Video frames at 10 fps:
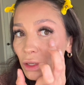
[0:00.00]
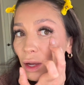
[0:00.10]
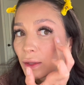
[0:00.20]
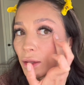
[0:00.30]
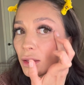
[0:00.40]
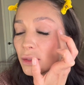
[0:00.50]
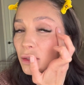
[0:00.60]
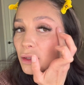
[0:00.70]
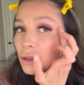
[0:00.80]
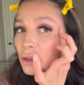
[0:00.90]

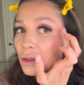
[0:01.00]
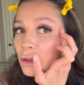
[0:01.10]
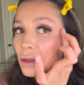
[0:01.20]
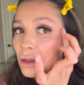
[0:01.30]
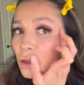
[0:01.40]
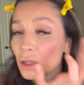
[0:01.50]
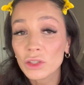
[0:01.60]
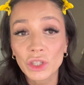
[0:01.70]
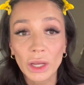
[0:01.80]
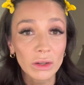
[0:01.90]
highlight in
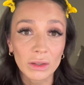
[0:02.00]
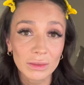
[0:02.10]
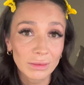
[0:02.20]
general.